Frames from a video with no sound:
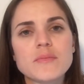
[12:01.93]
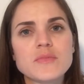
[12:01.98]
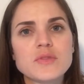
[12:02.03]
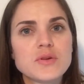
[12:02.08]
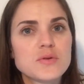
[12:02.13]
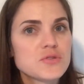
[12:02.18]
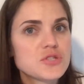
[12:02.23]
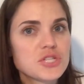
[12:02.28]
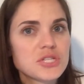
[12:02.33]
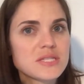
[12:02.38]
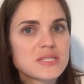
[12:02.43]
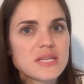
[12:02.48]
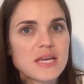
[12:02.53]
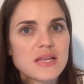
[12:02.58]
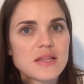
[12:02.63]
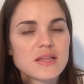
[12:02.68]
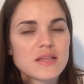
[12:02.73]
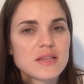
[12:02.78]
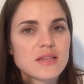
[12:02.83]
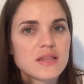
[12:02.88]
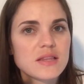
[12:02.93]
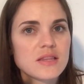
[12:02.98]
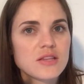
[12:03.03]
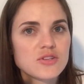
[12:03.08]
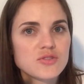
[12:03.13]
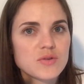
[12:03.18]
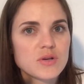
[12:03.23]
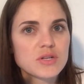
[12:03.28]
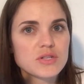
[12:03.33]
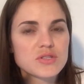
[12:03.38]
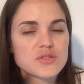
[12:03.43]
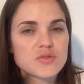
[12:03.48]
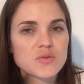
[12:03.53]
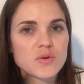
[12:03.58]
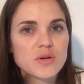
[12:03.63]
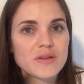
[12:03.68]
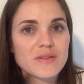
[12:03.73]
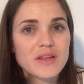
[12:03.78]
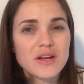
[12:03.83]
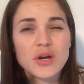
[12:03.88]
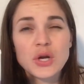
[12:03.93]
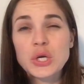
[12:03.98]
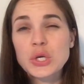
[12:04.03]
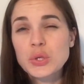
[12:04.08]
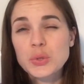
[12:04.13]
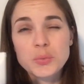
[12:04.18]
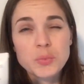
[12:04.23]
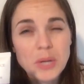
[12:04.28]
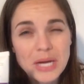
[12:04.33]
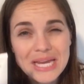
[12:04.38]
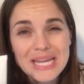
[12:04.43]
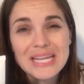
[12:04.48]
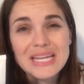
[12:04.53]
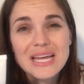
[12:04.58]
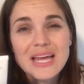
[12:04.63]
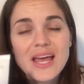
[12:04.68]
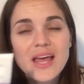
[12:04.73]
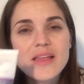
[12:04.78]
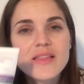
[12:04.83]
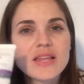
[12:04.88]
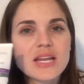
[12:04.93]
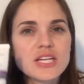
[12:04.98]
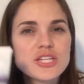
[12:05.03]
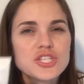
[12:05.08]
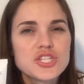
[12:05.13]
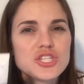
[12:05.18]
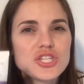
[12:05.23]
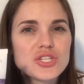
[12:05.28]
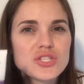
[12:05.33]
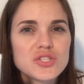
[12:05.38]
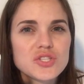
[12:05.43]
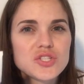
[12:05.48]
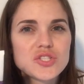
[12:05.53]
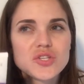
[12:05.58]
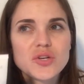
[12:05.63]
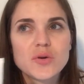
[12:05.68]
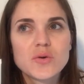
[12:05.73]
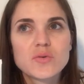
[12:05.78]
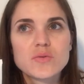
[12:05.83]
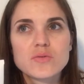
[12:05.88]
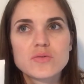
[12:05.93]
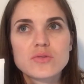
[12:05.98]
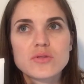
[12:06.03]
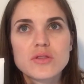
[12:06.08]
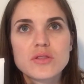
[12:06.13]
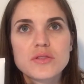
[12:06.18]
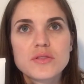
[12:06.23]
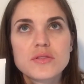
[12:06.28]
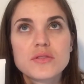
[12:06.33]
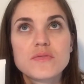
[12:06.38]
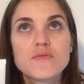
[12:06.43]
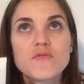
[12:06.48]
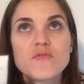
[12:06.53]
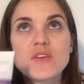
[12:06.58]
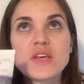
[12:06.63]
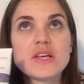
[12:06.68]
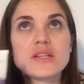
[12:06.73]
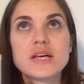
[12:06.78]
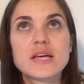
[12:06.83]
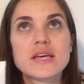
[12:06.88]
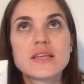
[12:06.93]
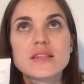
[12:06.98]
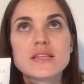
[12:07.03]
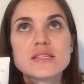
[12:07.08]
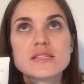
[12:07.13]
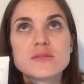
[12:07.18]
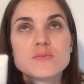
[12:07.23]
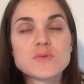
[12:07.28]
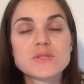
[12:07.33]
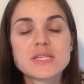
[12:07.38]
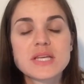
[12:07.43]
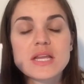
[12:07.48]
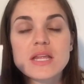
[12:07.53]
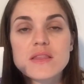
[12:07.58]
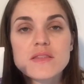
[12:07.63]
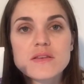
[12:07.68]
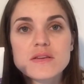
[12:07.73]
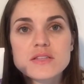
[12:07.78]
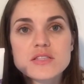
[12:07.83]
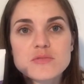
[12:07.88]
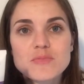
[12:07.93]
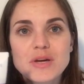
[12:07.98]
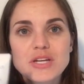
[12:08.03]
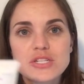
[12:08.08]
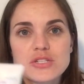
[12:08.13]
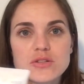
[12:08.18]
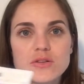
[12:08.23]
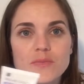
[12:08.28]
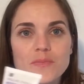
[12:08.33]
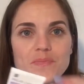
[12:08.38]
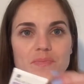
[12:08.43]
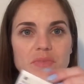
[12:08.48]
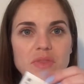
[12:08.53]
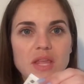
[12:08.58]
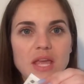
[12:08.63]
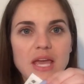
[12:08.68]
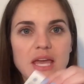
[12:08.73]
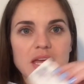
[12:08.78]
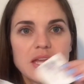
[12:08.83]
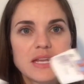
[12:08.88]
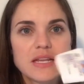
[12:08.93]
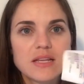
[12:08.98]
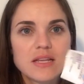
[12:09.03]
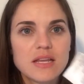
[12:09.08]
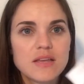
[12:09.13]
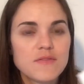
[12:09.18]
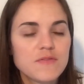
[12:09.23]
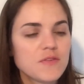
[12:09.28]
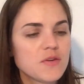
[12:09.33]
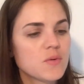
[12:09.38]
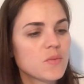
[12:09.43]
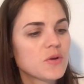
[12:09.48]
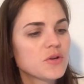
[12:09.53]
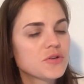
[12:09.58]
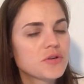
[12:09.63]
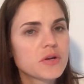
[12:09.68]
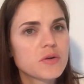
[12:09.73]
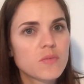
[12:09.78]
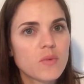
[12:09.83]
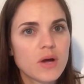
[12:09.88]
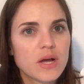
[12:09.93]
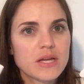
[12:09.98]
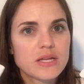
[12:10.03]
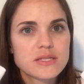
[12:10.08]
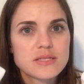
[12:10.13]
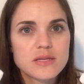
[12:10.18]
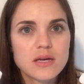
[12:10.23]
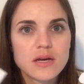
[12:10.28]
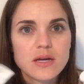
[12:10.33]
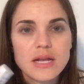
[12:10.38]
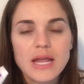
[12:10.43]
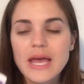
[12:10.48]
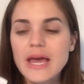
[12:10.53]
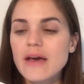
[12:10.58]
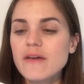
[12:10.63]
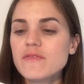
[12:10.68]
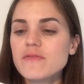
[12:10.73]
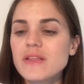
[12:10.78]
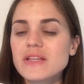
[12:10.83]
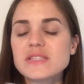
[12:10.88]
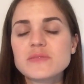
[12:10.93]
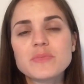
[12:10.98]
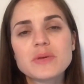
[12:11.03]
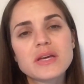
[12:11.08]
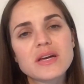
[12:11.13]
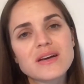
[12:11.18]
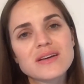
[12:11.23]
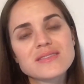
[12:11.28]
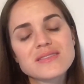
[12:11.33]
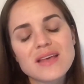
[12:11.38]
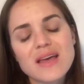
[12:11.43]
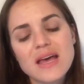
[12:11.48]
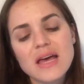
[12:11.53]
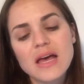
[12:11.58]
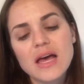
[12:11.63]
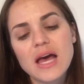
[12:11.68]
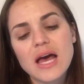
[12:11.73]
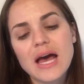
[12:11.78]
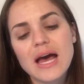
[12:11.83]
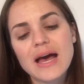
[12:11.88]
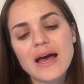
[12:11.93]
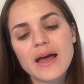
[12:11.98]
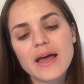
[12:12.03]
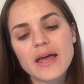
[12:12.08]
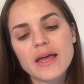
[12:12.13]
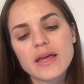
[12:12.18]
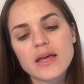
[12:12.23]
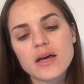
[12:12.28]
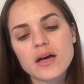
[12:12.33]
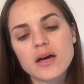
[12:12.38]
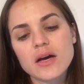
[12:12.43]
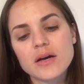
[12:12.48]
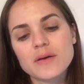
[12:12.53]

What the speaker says: lotions at the drugstore that are great, that I just don't feel like this was anything special. And if you're wondering why it's cut in half, that's because I'm